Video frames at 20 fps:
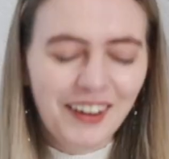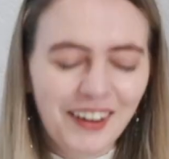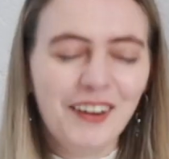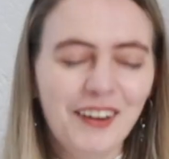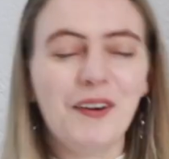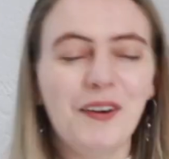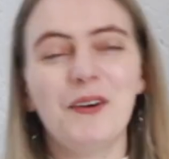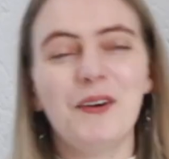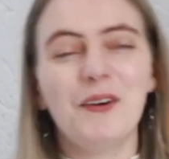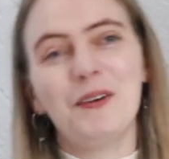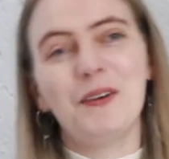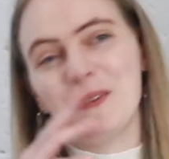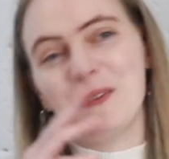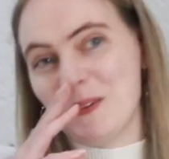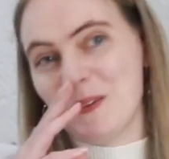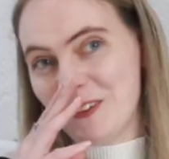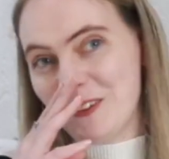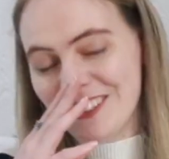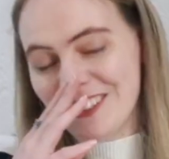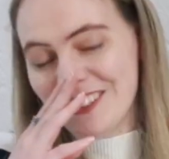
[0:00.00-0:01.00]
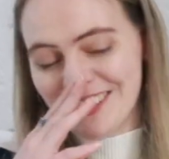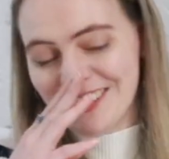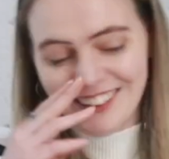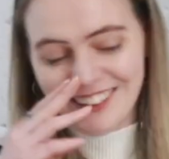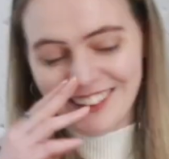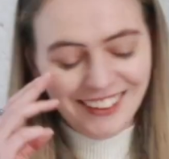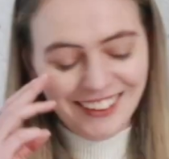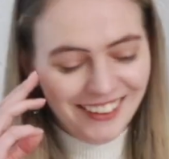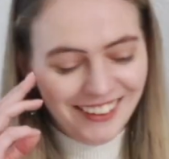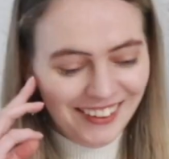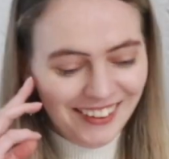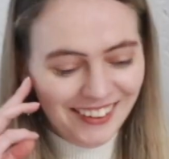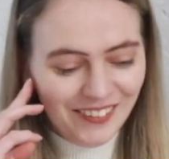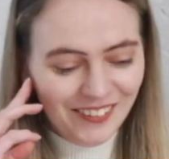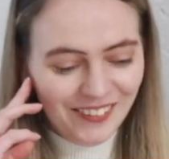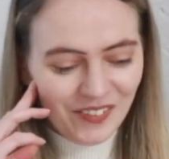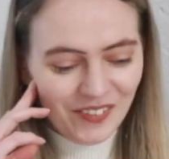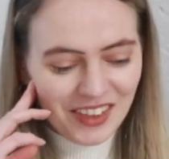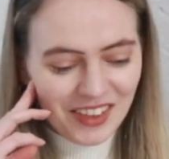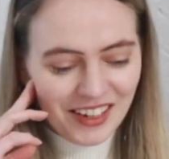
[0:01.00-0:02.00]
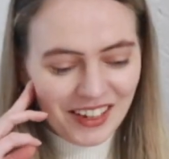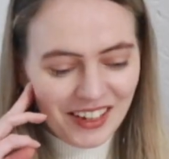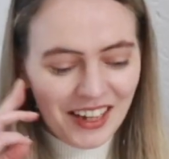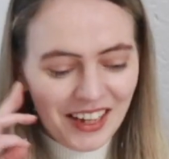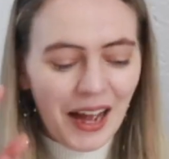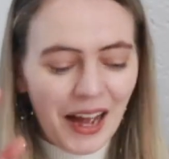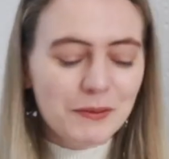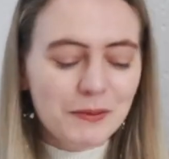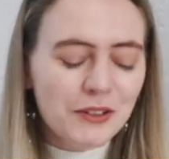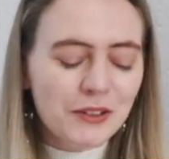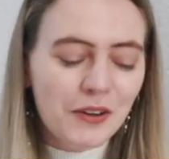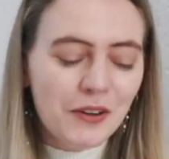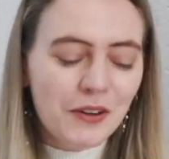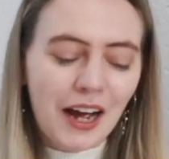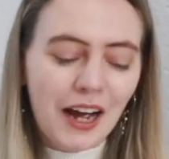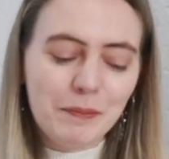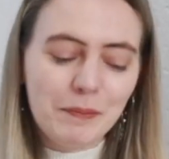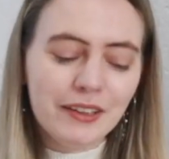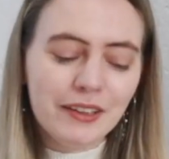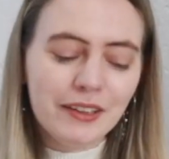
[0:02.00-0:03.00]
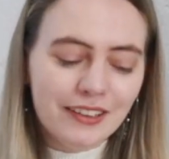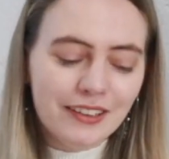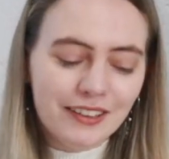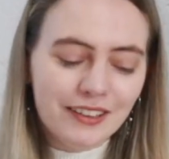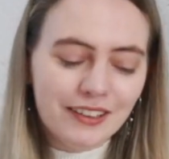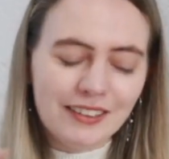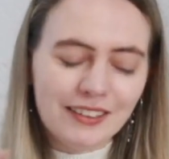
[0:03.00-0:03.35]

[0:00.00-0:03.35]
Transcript: Oh my word!I'm so happy because,